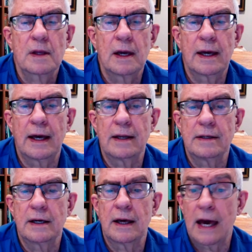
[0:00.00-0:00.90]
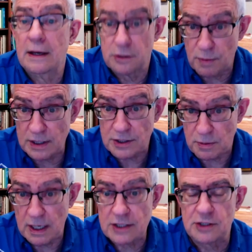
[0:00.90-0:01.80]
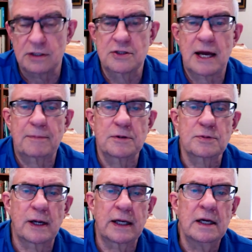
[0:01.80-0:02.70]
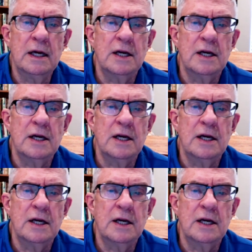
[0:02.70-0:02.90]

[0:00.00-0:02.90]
and his resurrection in chapter 20.